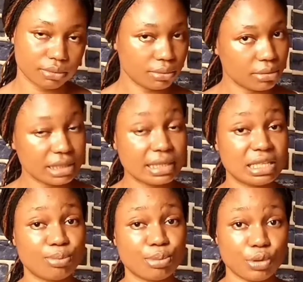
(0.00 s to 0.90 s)
This is the
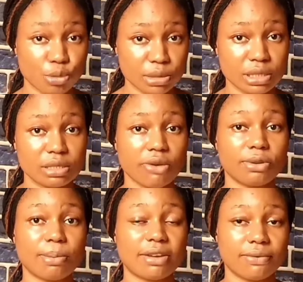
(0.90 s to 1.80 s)
promises of the
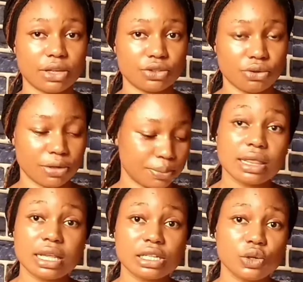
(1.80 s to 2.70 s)
manufacturer.
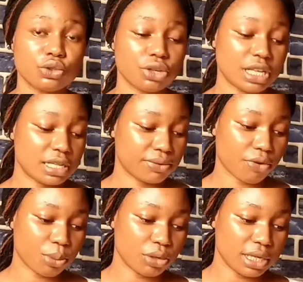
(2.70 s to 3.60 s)
This lotion is
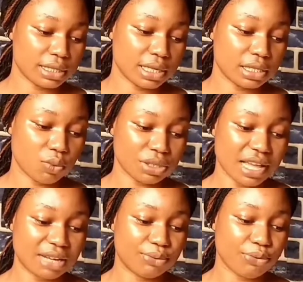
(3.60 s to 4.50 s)
formulated with
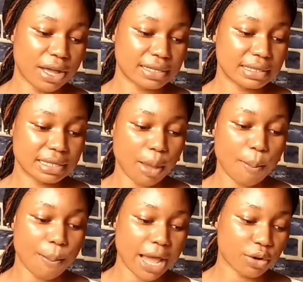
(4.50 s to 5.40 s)
advanced
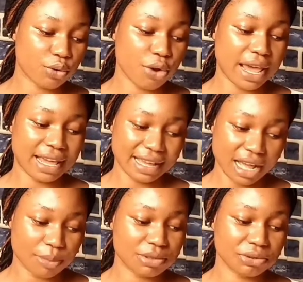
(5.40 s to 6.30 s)
micro
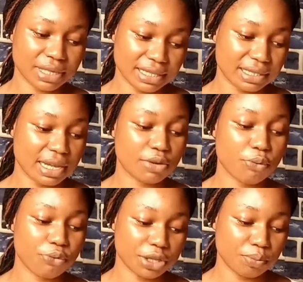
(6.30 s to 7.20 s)
encapsulated
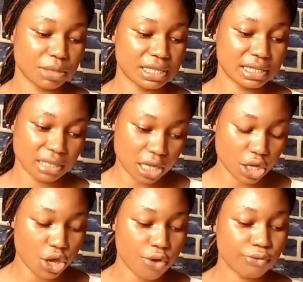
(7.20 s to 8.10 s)
vitamin C
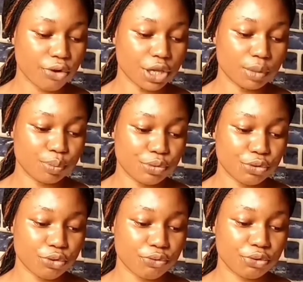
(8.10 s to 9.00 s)
for
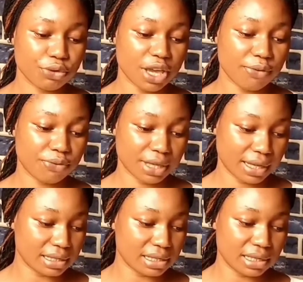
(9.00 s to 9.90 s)
improved
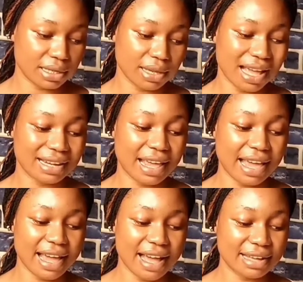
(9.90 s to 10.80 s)
efficacy and
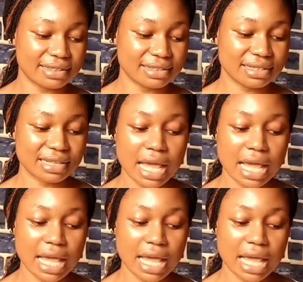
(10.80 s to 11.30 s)
enhanced